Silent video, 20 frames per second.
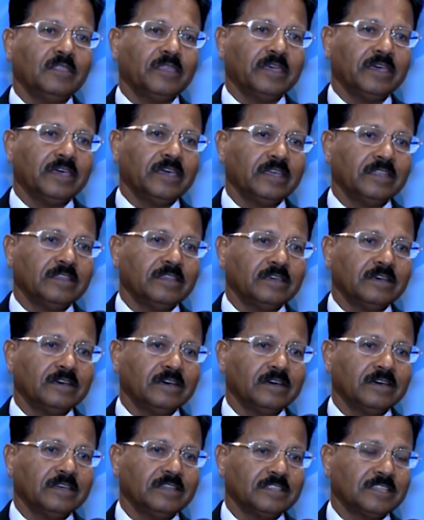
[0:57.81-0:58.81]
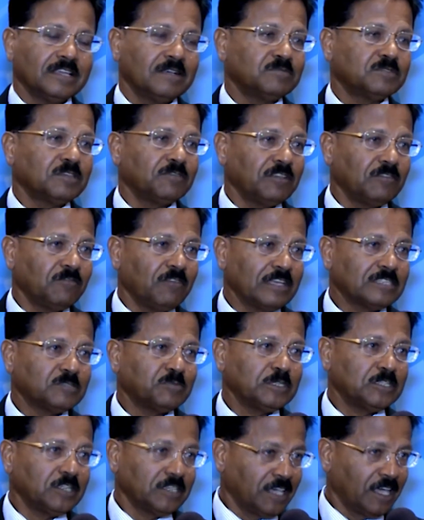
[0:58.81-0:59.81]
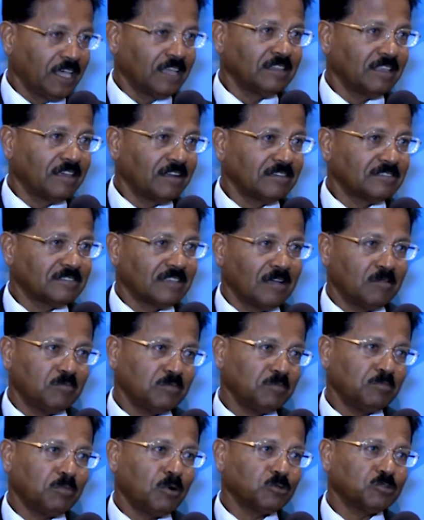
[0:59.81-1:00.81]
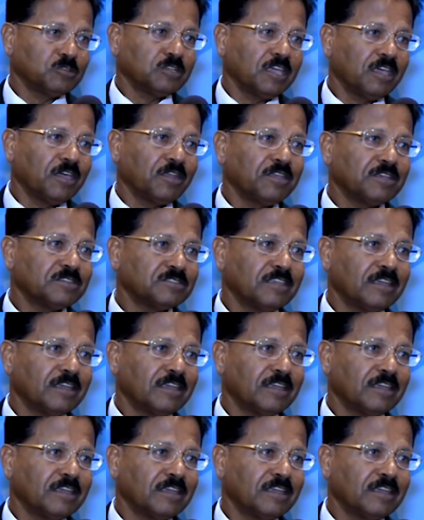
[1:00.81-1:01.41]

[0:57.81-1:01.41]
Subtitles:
And in terms of investment, again, there are some important areas